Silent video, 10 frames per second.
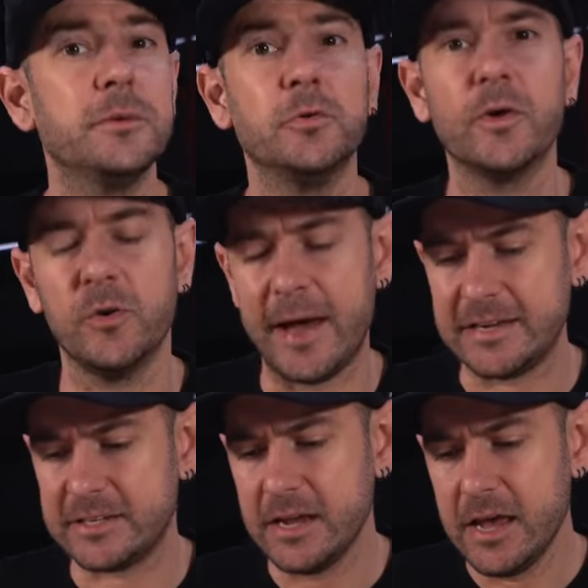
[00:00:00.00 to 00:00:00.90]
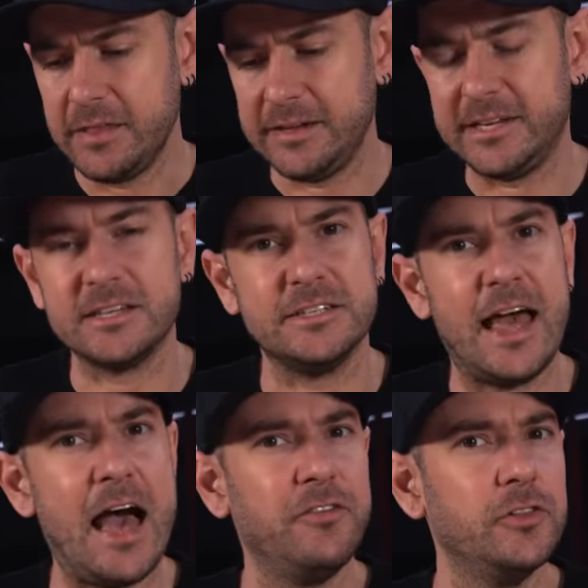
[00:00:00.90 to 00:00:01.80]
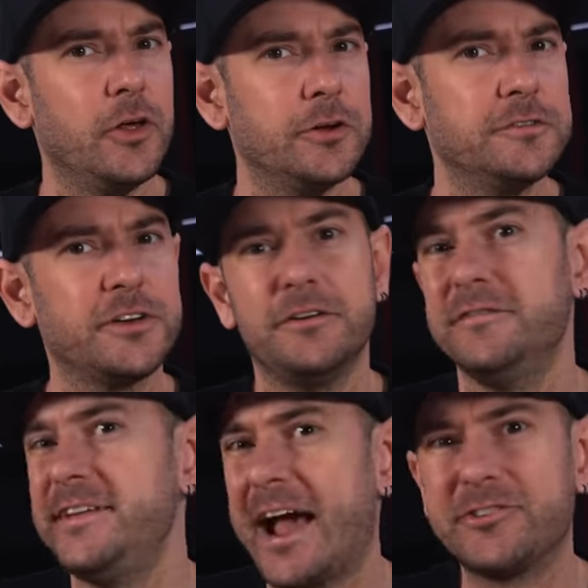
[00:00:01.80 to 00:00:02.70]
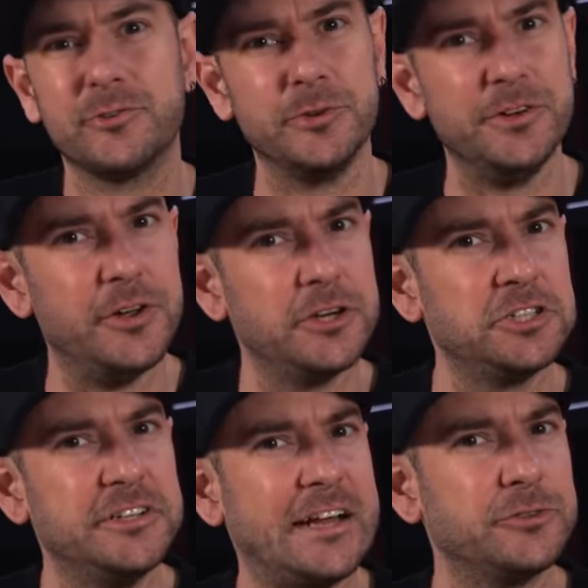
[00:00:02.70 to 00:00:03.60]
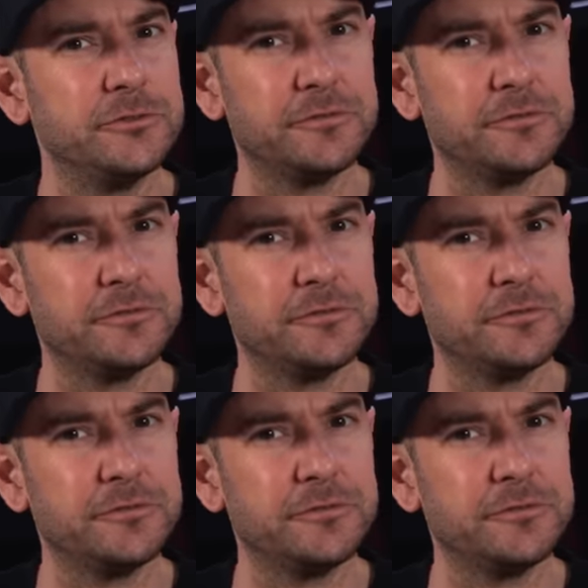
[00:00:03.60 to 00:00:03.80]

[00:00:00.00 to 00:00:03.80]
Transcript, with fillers: with a wheelbase that doesn't have a lot of sort of natural inertia, natural